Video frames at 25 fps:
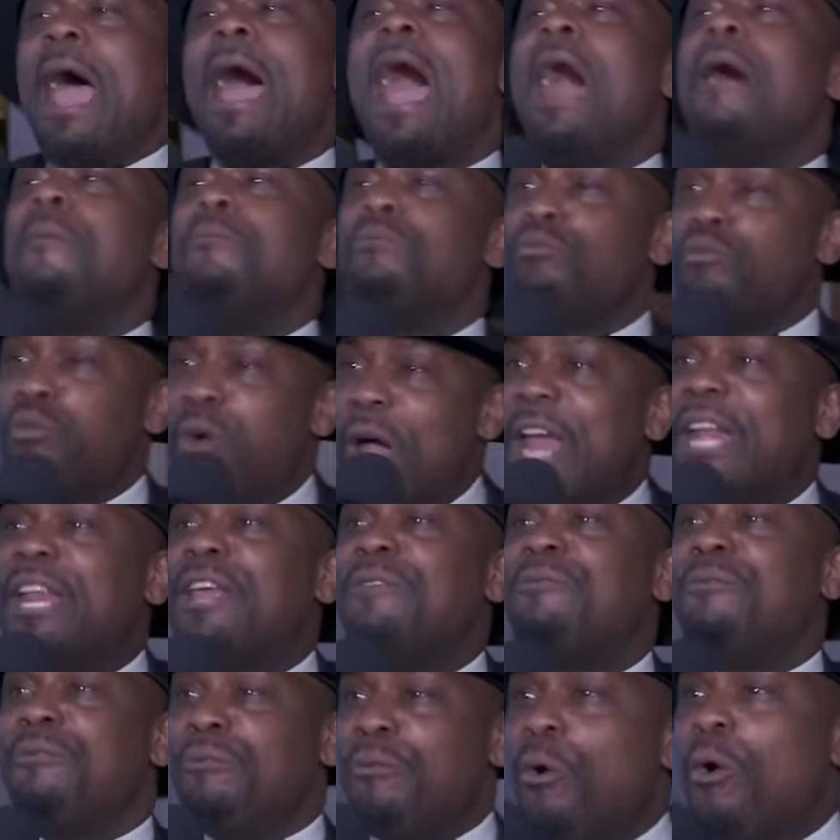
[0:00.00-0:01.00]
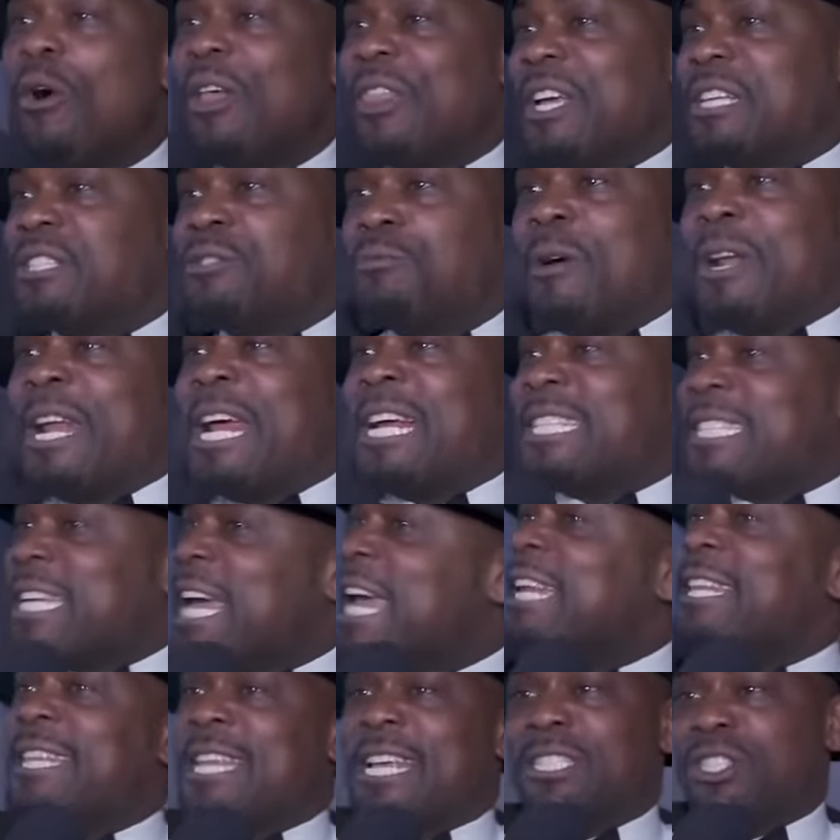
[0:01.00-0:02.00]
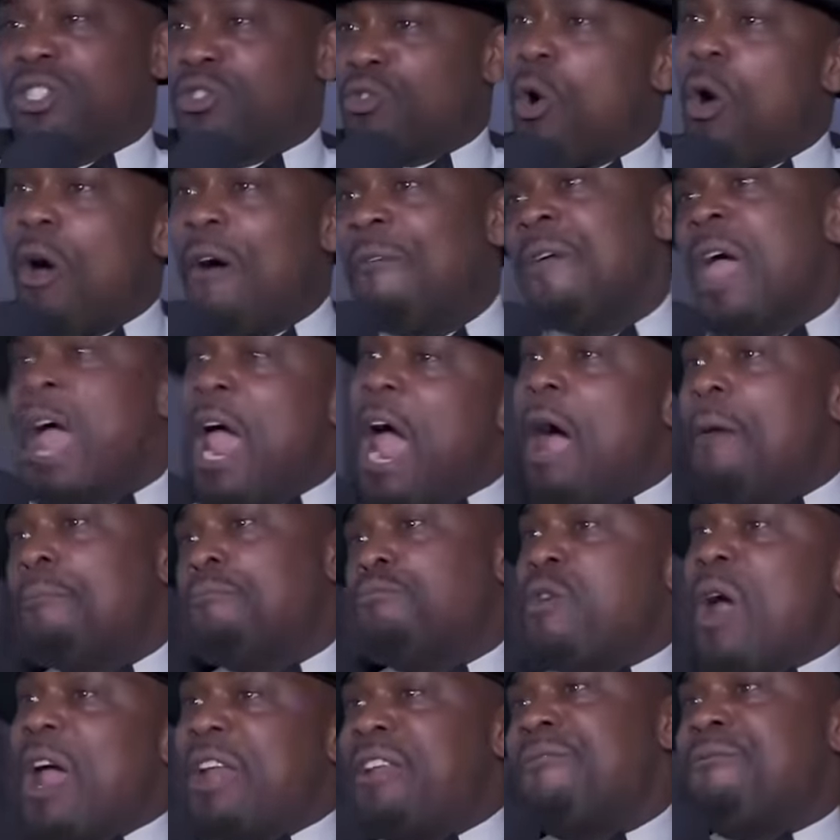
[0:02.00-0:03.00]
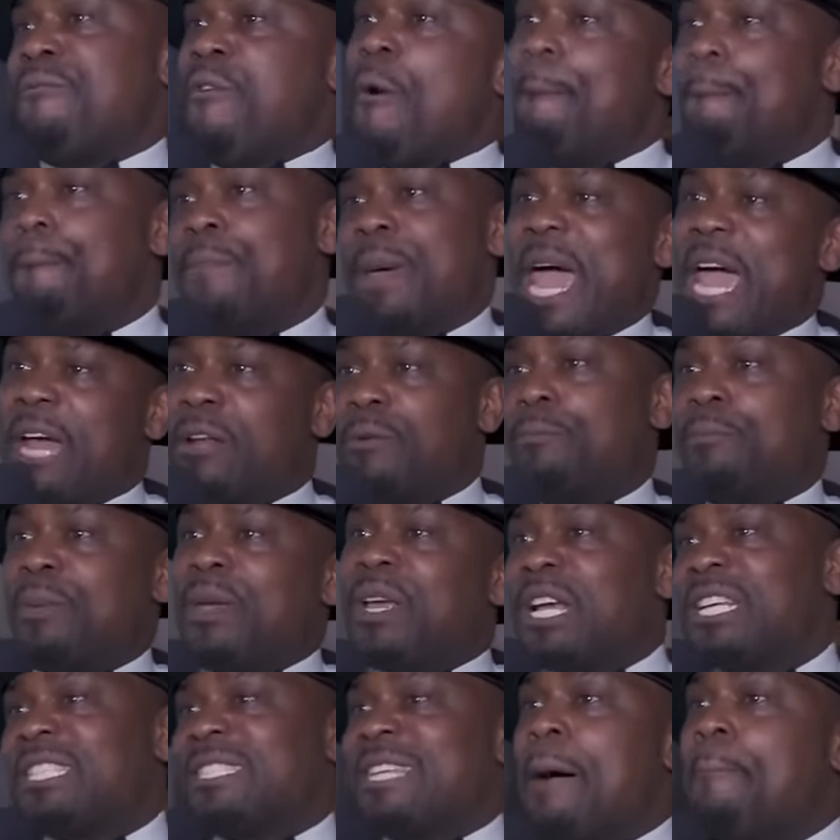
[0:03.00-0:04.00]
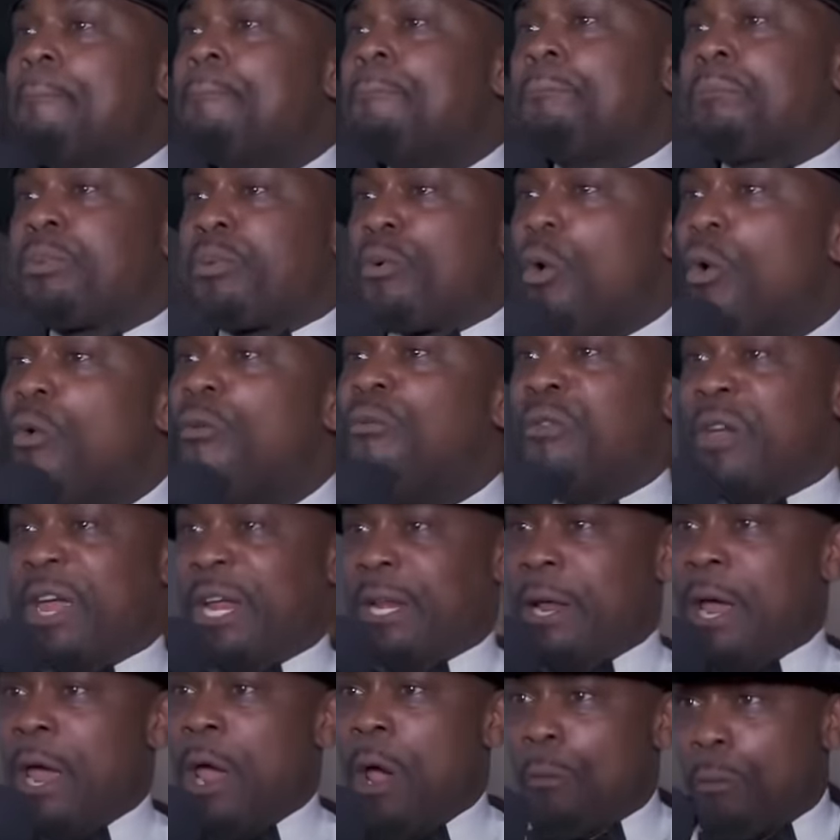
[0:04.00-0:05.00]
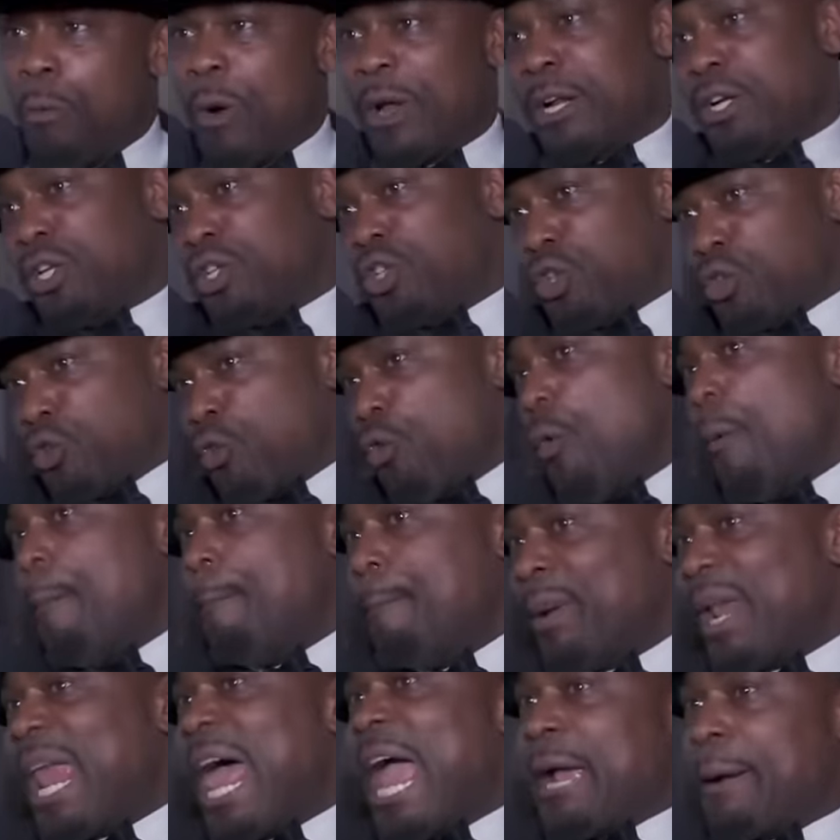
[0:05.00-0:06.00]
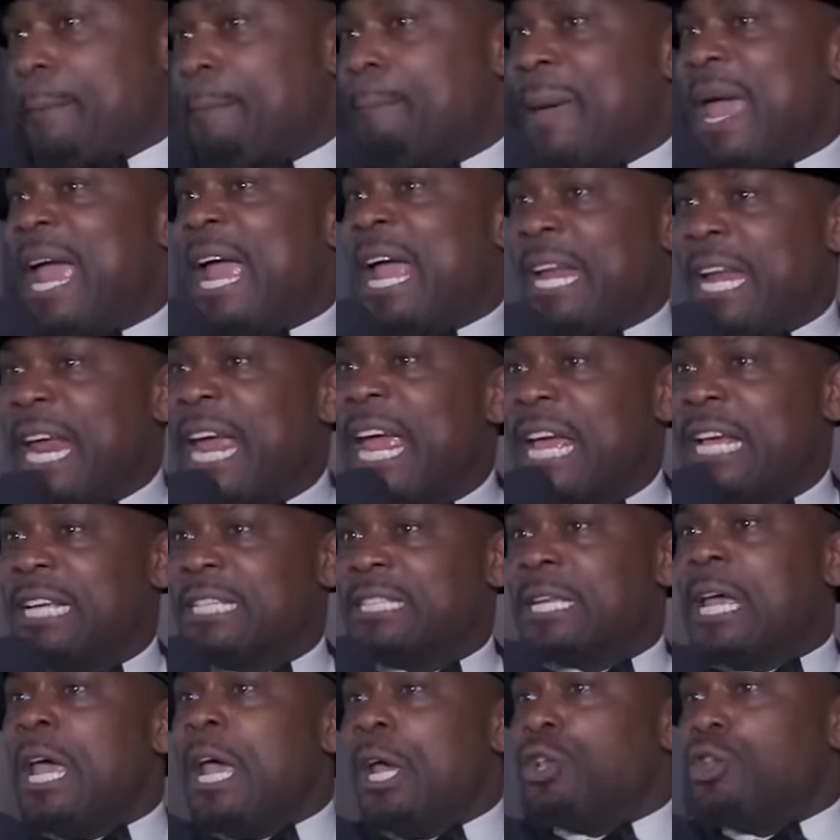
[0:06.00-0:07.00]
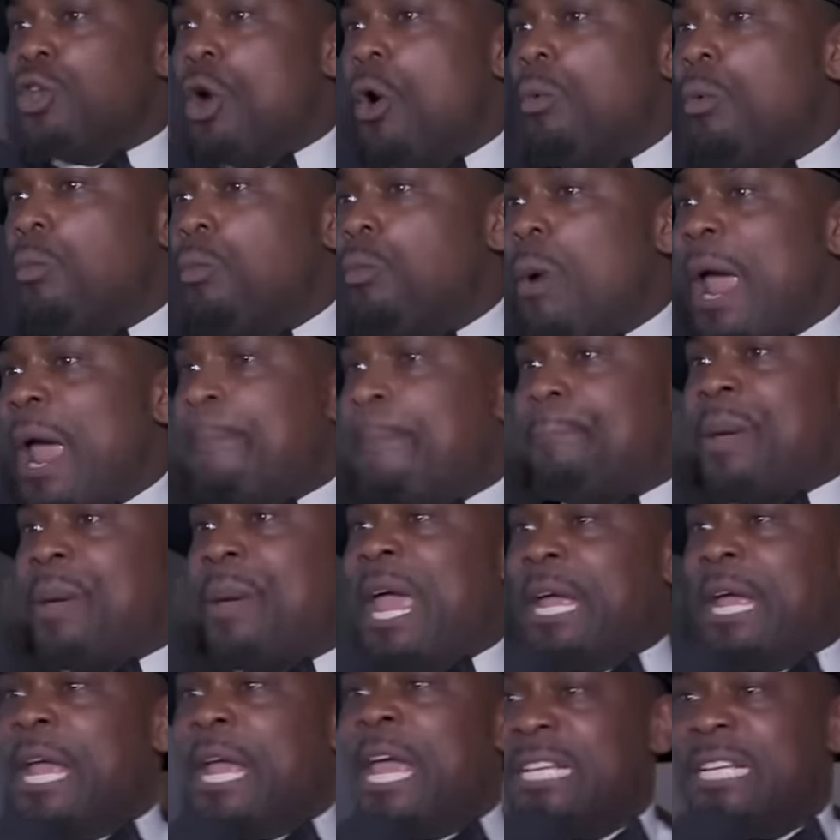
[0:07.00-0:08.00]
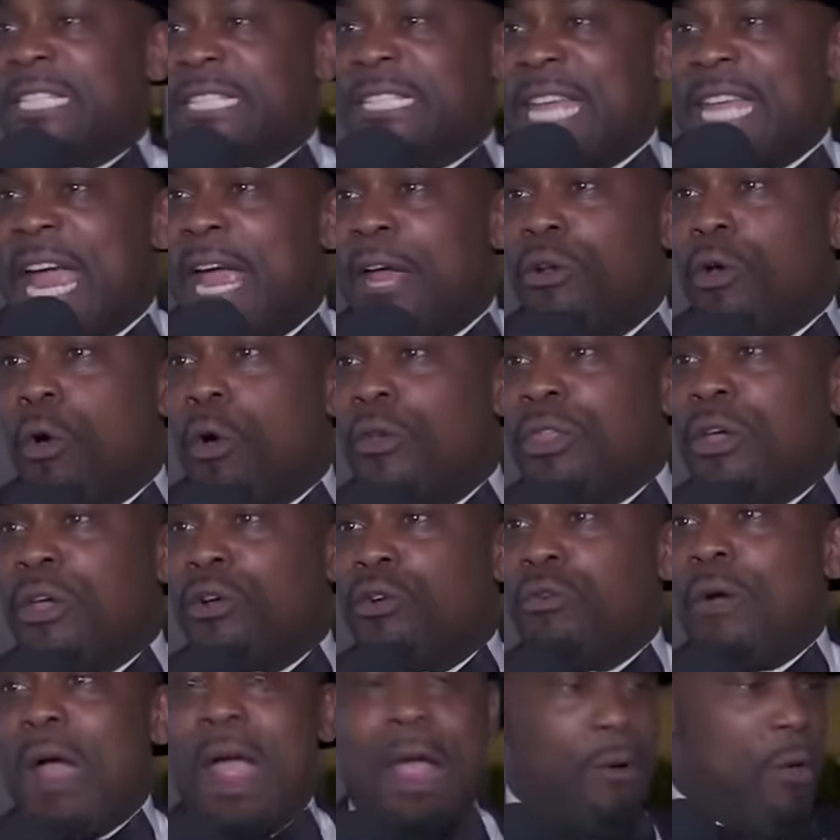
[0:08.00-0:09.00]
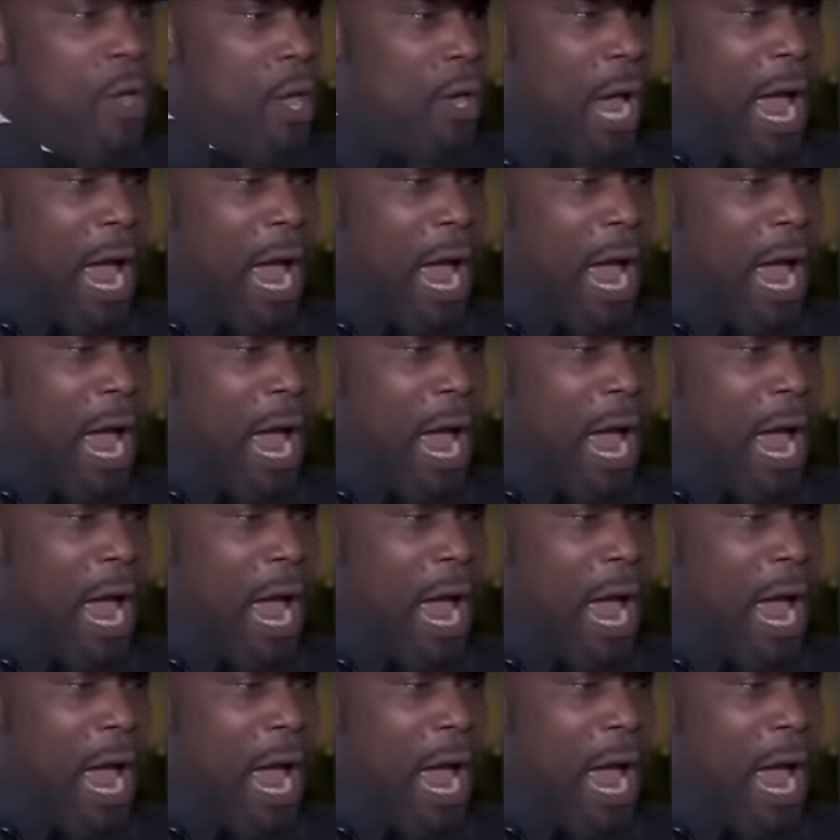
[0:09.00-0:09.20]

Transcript: I'm ready for this. When I take this off, I'm ready for battle because I'm proving what a true black man is. Don't wear pink. Stand on the ground.